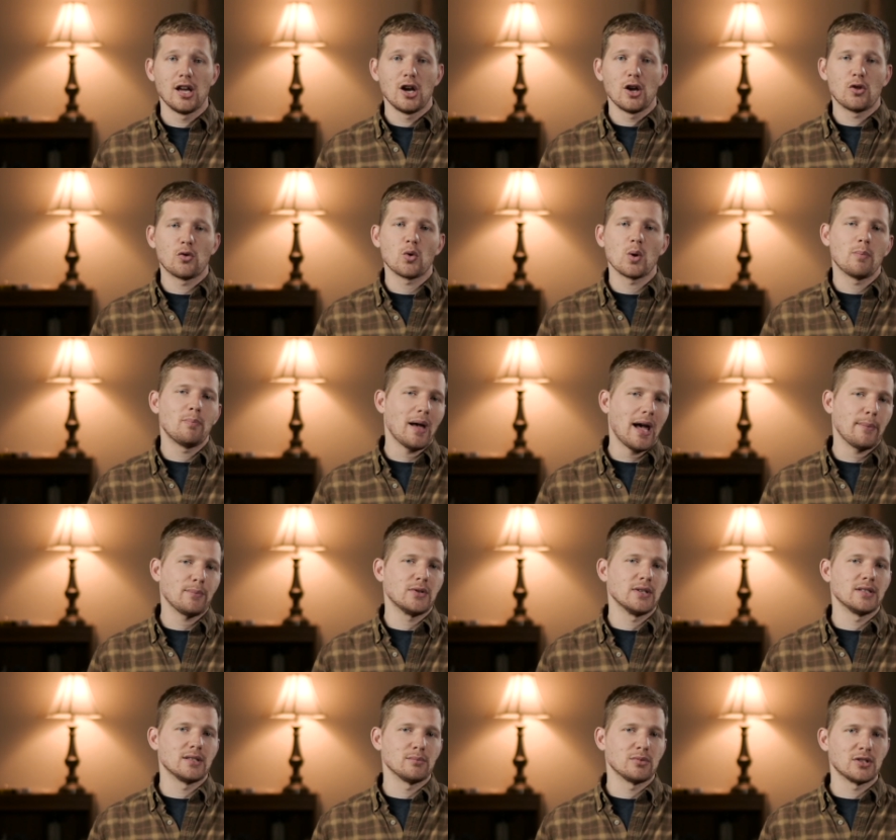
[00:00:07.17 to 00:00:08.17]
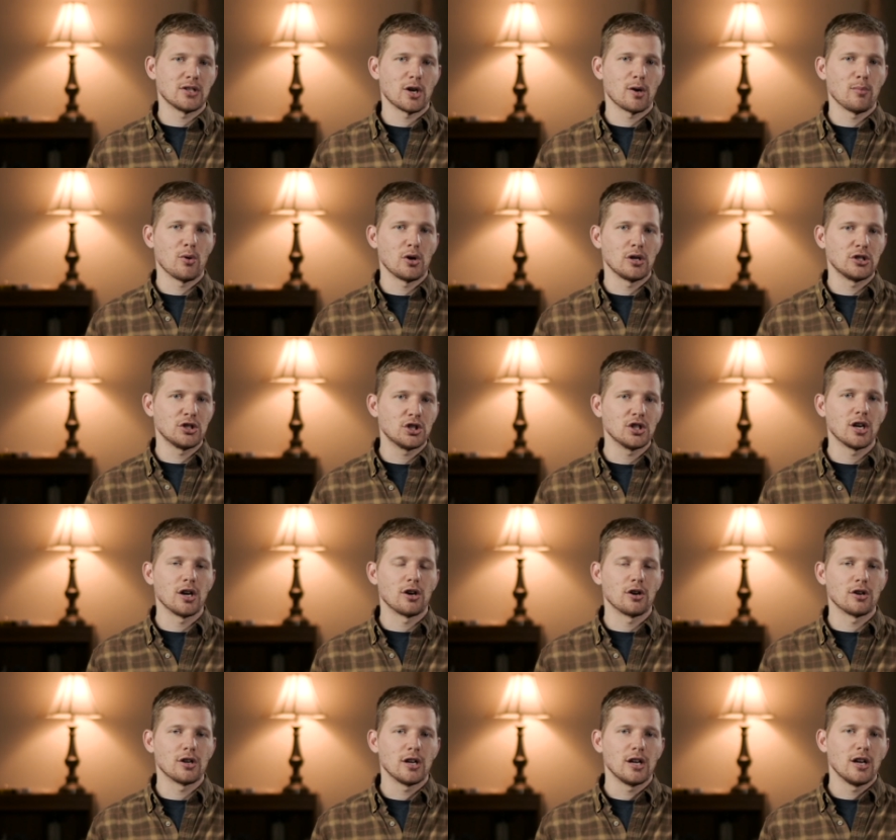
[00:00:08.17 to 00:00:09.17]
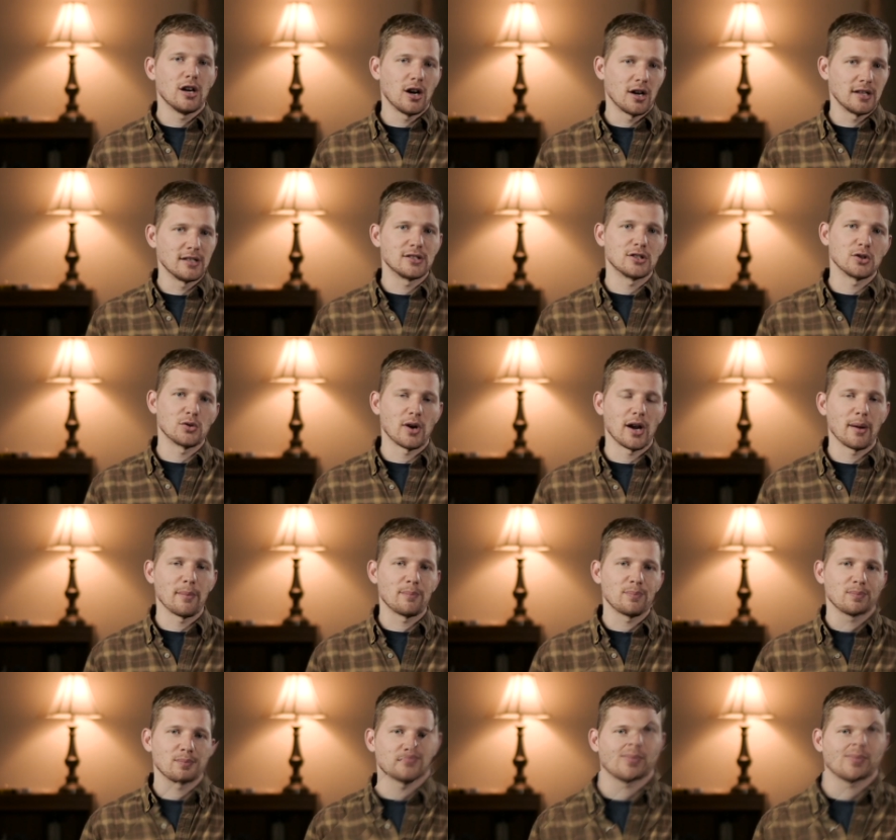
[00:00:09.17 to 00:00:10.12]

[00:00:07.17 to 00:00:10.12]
through a baptism ceremony shared on Instagram.